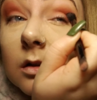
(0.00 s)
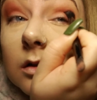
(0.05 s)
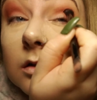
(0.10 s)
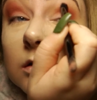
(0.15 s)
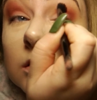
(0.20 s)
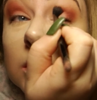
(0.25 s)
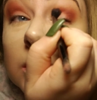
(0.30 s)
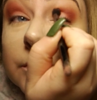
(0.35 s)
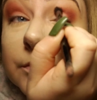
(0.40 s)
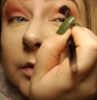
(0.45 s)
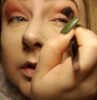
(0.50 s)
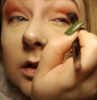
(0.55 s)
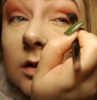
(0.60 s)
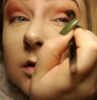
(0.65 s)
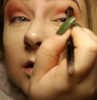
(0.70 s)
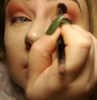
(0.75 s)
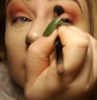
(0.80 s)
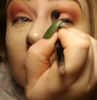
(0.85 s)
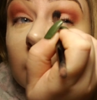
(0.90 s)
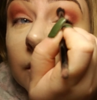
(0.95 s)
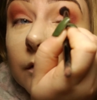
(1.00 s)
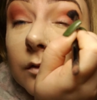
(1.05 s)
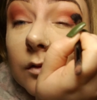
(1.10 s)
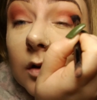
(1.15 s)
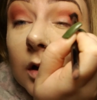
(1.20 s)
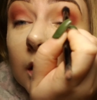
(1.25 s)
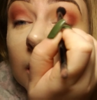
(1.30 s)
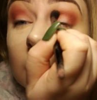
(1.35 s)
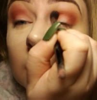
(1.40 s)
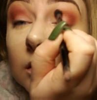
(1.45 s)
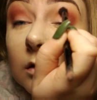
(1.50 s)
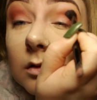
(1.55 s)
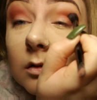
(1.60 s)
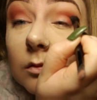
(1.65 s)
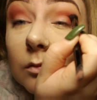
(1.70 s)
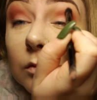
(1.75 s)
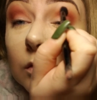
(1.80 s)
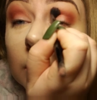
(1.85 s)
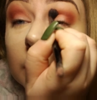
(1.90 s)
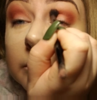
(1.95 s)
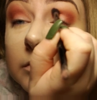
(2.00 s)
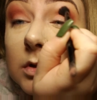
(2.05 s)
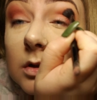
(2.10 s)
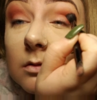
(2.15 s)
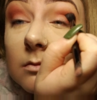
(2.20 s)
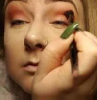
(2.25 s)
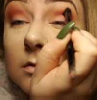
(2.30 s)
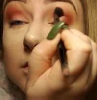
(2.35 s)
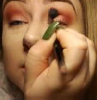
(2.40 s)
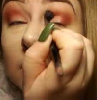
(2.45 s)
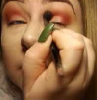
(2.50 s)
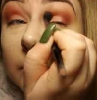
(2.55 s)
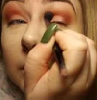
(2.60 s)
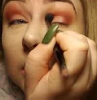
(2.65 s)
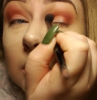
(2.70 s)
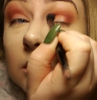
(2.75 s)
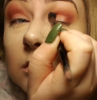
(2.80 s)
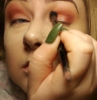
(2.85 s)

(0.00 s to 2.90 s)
just because I love red and warm tones so much,